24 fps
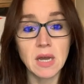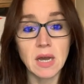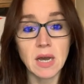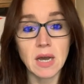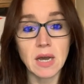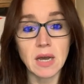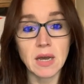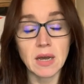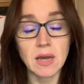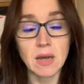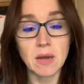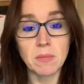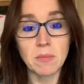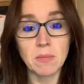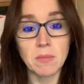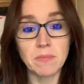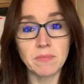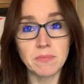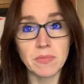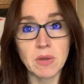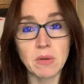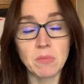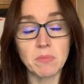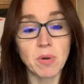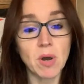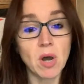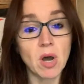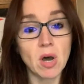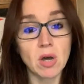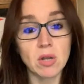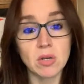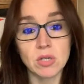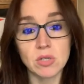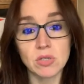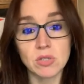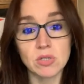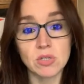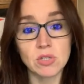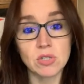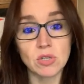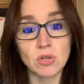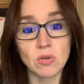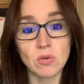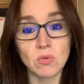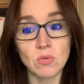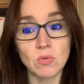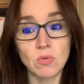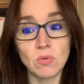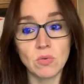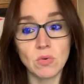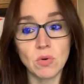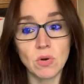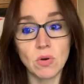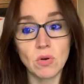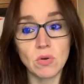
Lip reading: and partners to